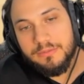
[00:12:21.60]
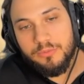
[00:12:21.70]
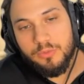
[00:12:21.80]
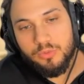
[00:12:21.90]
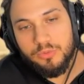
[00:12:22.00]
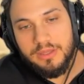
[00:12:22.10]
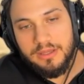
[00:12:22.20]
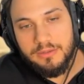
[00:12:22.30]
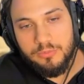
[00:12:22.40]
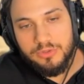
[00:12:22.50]
2
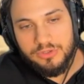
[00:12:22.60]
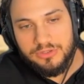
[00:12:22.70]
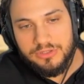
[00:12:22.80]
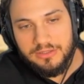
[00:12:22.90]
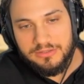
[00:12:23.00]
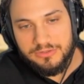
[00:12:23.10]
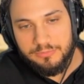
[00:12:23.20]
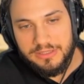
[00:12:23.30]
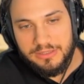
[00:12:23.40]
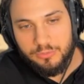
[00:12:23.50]
there, which is the
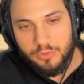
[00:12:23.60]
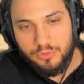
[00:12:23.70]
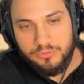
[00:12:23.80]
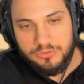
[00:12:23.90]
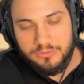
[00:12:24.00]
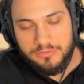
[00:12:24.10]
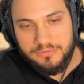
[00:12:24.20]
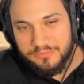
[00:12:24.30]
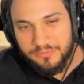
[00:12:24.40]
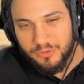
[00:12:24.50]
spinning move,
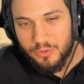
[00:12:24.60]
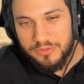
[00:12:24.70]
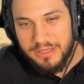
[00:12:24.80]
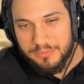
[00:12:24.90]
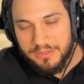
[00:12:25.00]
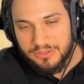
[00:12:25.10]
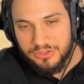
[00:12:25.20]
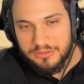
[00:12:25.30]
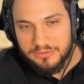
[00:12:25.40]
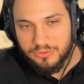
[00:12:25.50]
low
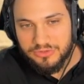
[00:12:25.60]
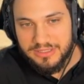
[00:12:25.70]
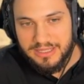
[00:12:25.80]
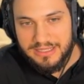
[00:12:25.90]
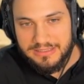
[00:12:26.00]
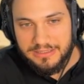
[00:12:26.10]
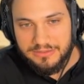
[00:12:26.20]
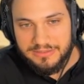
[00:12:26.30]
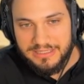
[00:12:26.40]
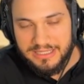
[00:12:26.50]
damage. You see that?
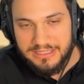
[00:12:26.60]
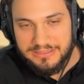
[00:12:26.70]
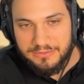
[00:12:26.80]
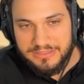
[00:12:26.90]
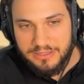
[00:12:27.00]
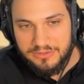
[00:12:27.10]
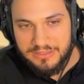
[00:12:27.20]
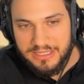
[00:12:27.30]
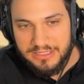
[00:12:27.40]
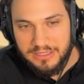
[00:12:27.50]
Even the healers themselves are
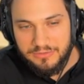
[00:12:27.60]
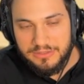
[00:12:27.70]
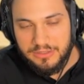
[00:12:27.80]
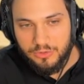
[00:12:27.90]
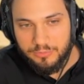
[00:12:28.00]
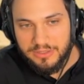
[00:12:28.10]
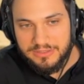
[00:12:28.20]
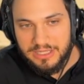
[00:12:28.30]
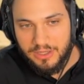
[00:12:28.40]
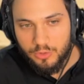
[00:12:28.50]
tanking everything. Look,
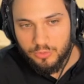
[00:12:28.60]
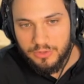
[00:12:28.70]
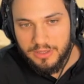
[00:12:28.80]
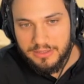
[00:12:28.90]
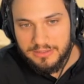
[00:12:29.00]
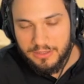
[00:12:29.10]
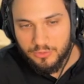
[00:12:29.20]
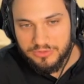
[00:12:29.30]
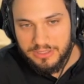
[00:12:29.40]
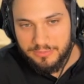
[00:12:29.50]
because their own
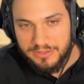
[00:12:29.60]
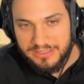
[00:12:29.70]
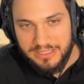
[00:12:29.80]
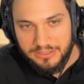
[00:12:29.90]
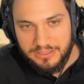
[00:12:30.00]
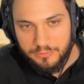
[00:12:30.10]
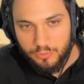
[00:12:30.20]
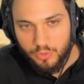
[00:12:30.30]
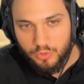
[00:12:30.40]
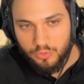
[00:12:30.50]
summoners heal them.
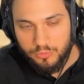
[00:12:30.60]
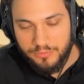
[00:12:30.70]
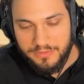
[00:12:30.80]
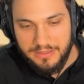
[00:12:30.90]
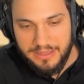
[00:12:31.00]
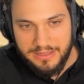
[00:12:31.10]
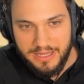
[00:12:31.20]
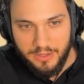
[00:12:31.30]
Oh, and